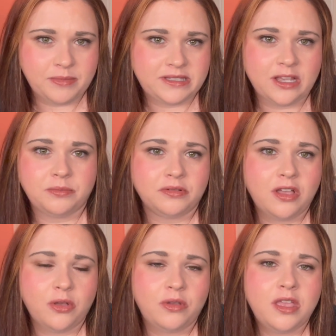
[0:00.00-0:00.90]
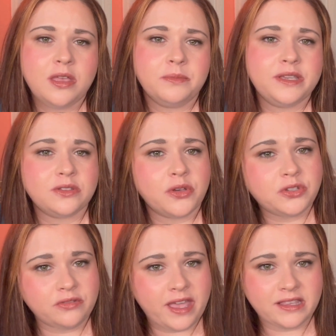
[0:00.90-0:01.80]
down below. Please also
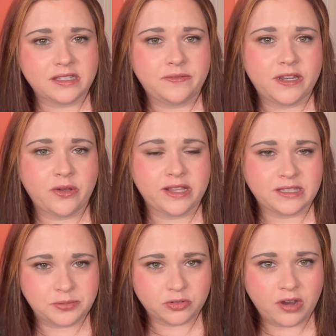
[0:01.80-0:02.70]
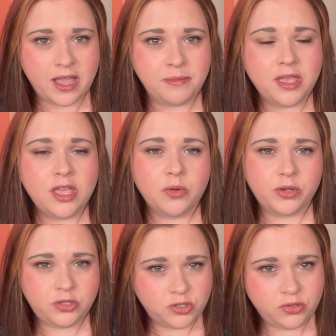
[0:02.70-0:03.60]
like this video and subscribe. When
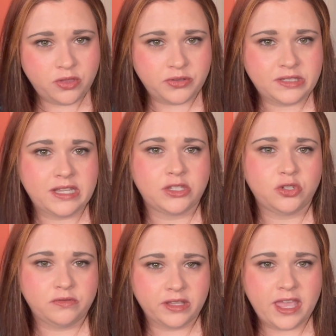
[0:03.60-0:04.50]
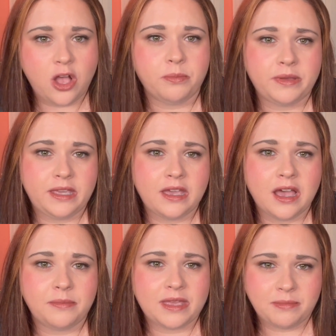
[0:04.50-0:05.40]
you do those things, you really help me
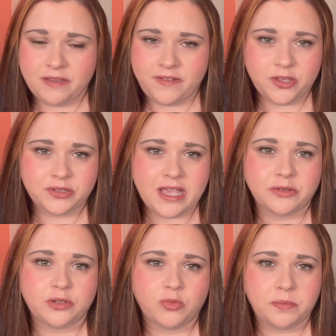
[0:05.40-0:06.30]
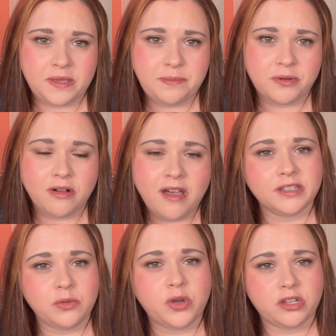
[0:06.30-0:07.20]
get my videos out to more people. I
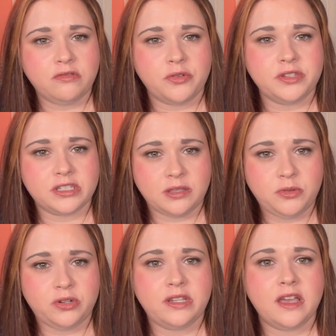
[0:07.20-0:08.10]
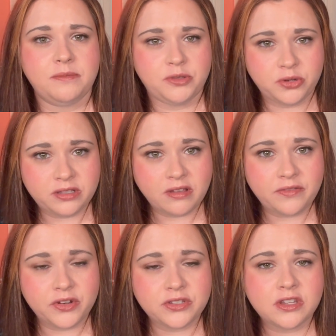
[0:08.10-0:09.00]
really want to grow this community of beauty
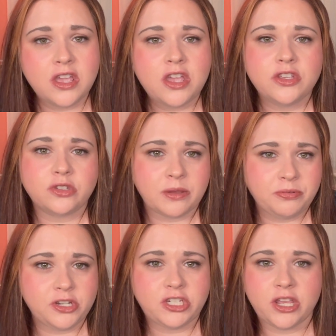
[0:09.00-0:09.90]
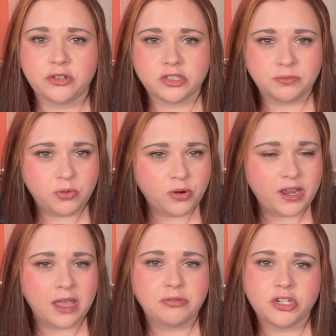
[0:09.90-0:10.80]
lovers, so I appreciate your support.
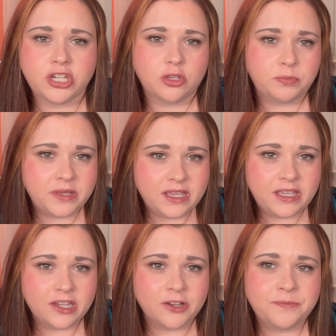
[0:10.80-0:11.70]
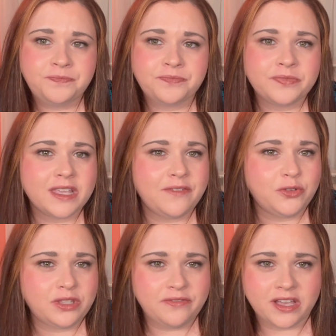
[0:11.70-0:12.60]
I appreciate you being here. If you
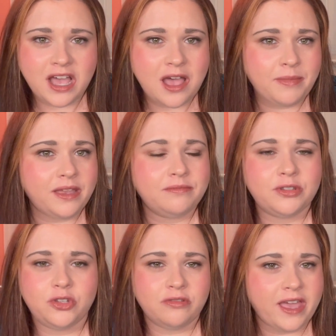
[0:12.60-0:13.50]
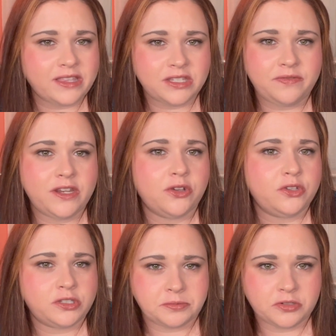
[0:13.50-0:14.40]
leave a comment, you like this video, you
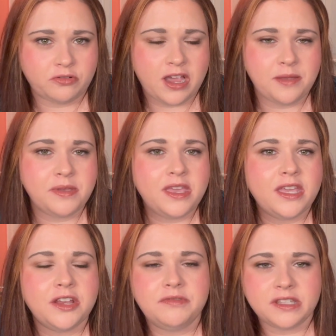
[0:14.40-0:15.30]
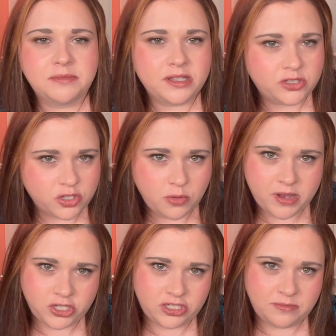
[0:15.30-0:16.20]
subscribe, it really means so
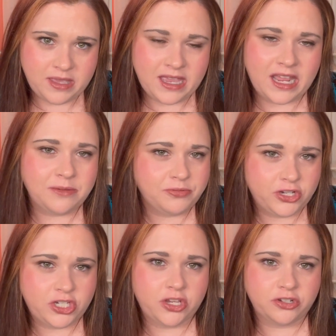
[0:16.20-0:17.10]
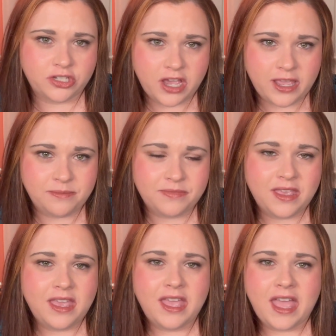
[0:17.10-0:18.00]
much to me, and I appreciate your time,
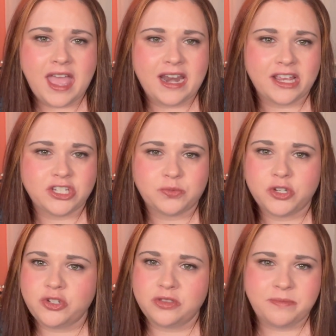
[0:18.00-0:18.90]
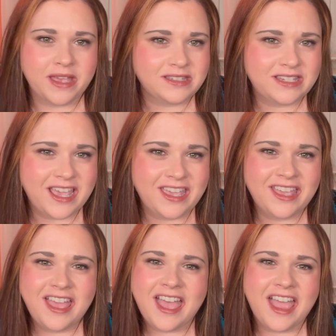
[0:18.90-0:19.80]
and I just wish you the best day,
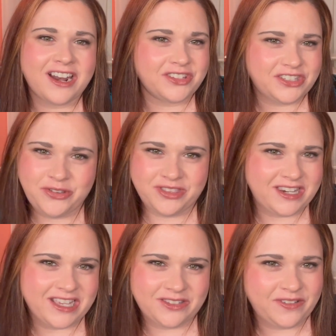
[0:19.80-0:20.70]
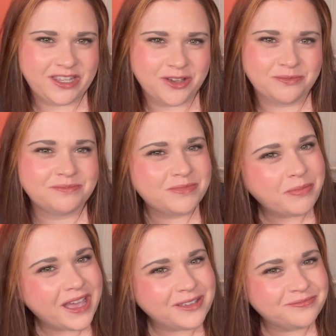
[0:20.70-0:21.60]
and I'll see you in the next video.
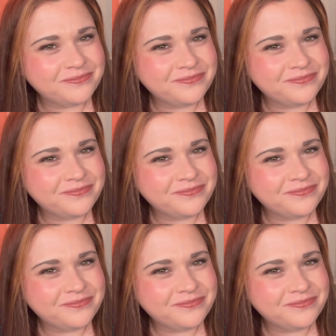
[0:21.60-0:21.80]
Bye-bye.